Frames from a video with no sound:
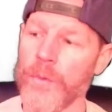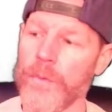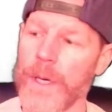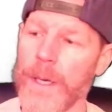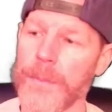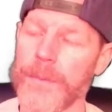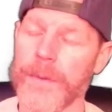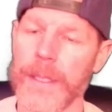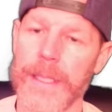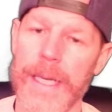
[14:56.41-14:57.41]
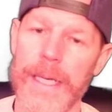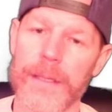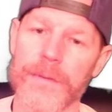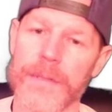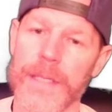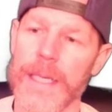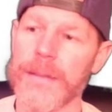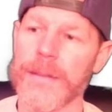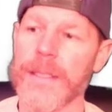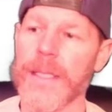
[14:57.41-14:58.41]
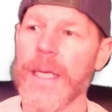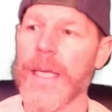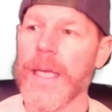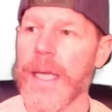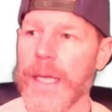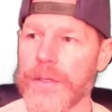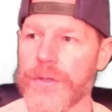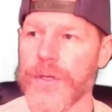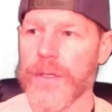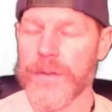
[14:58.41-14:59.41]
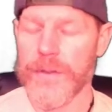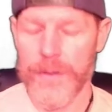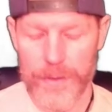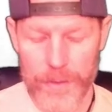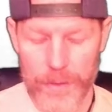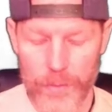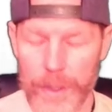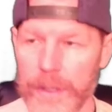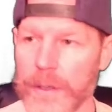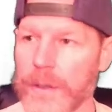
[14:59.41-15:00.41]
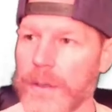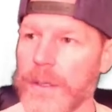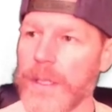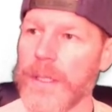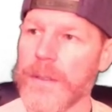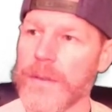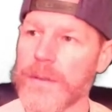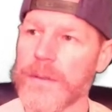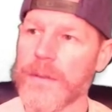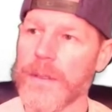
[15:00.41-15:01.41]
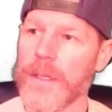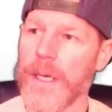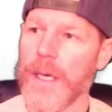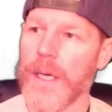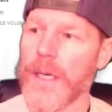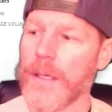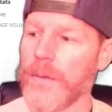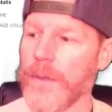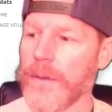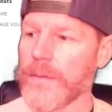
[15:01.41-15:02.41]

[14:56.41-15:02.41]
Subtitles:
up than negative signs. It's just with these with this